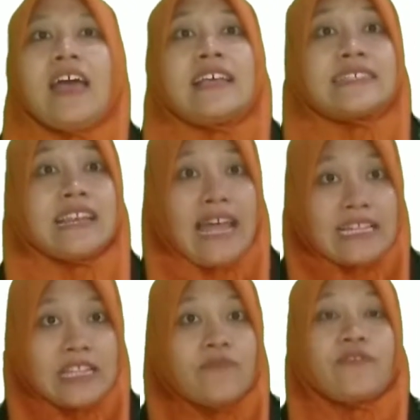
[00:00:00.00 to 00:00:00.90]

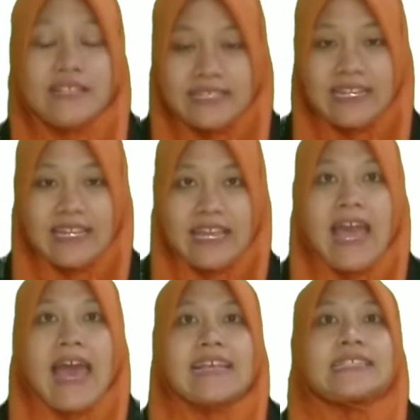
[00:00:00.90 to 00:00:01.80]
Selective listening,
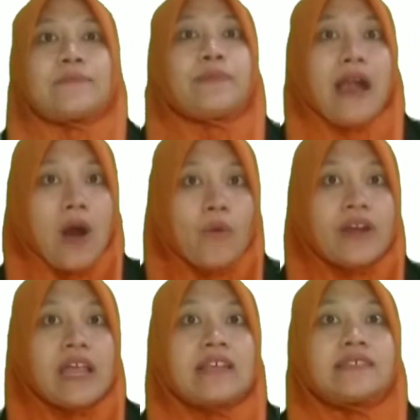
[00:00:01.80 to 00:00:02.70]
as Brown
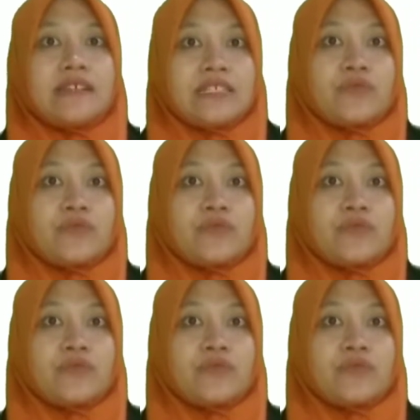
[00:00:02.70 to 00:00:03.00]
asserts,